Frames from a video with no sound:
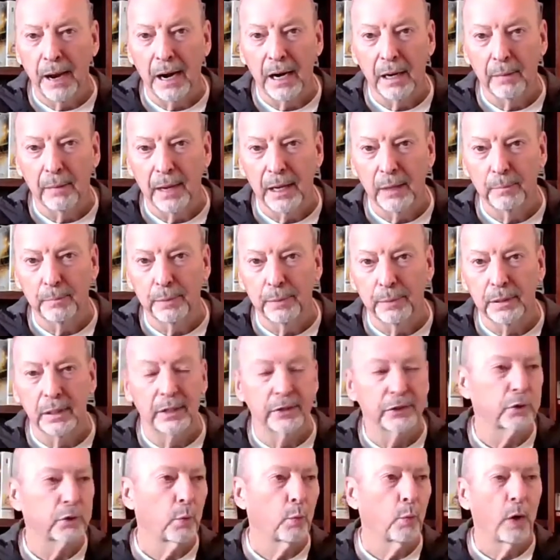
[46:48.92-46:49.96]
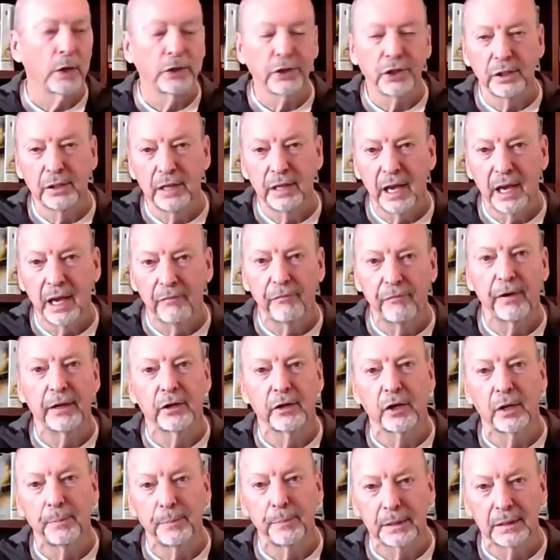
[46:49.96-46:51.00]
on Paramount Plus, watching
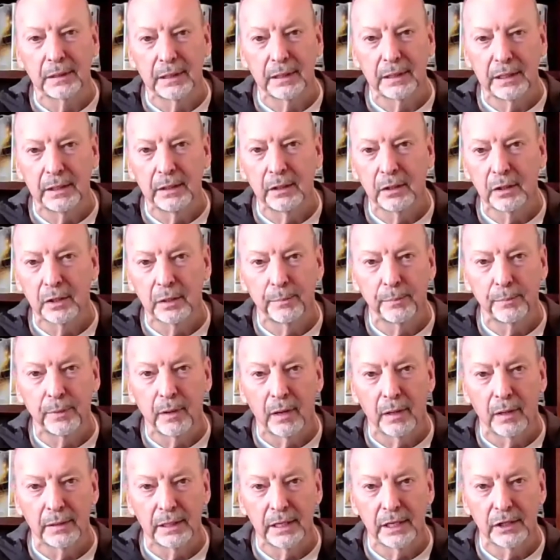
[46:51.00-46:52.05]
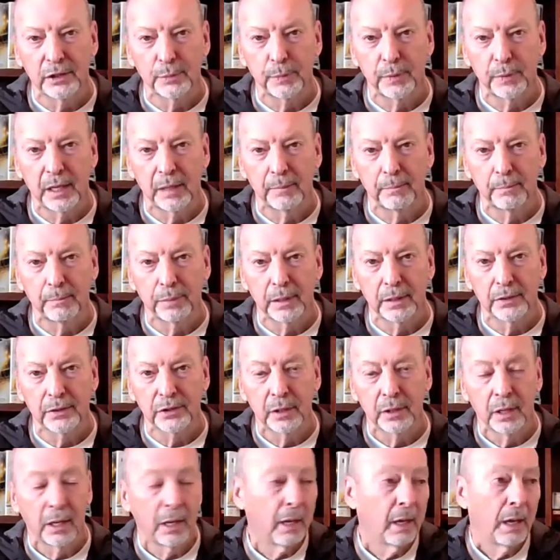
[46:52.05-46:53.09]
the FA Cup and League Cup on
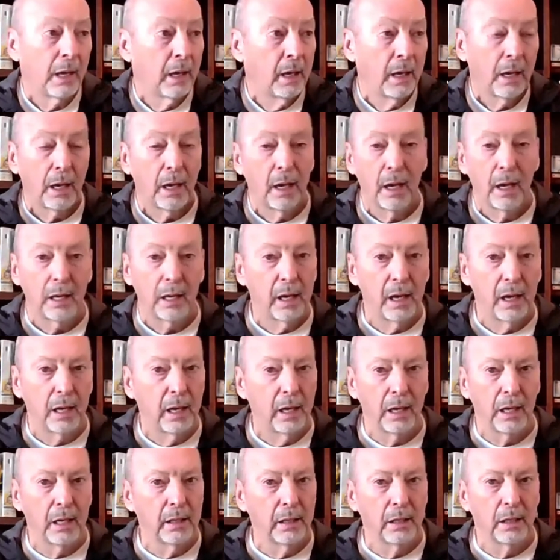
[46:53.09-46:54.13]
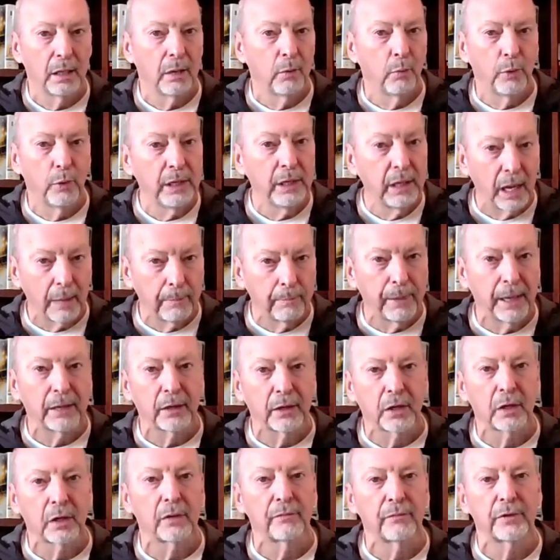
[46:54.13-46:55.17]
ESPN Plus. We
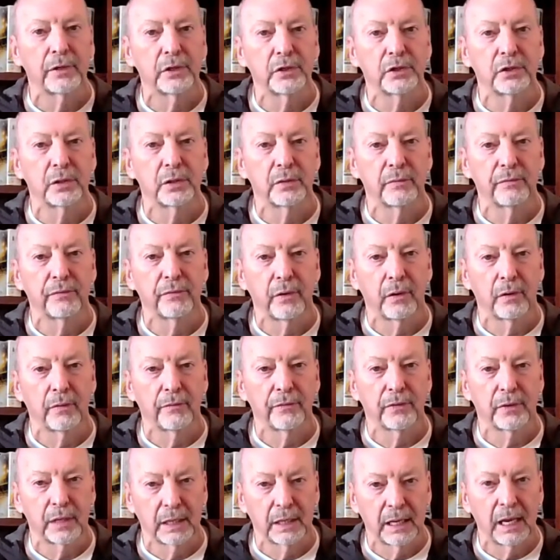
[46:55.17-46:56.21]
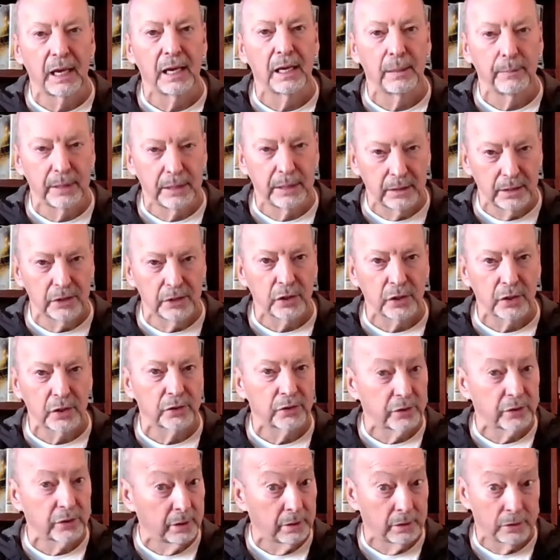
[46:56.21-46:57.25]
get better coverage of the game
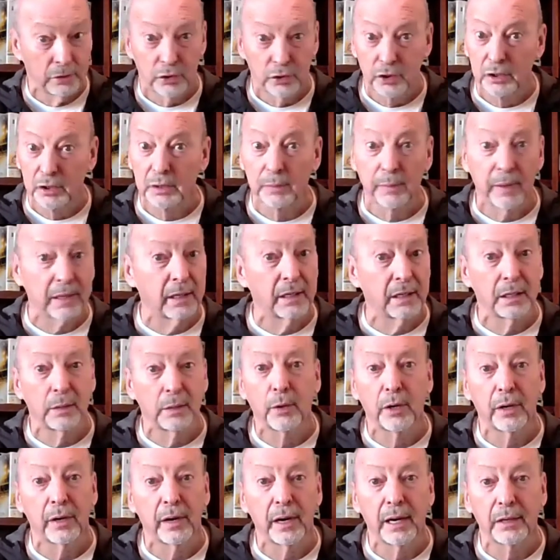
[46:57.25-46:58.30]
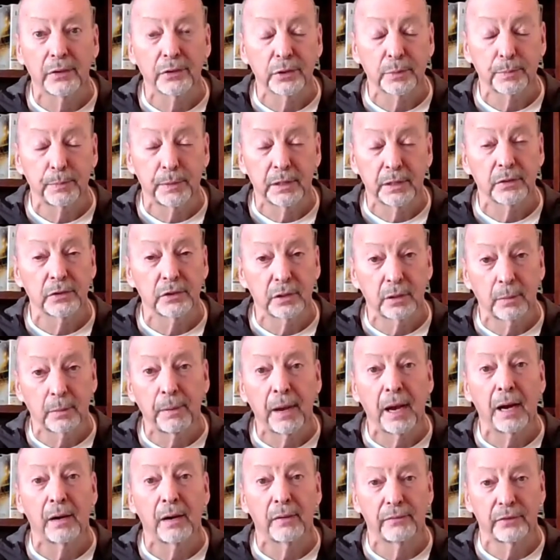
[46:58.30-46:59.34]
in this country than just about anywhere else
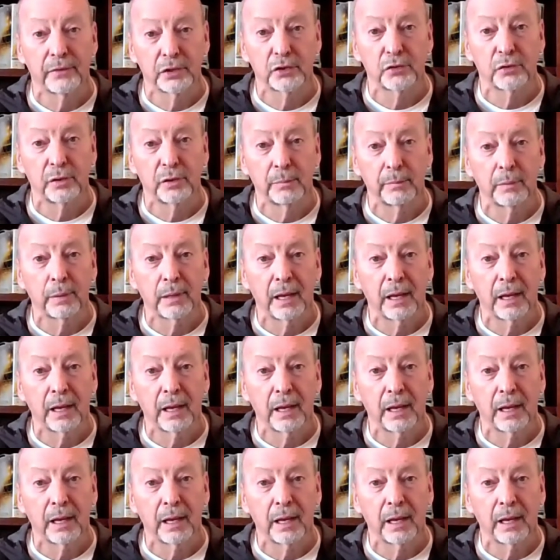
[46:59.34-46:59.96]
because of the power of the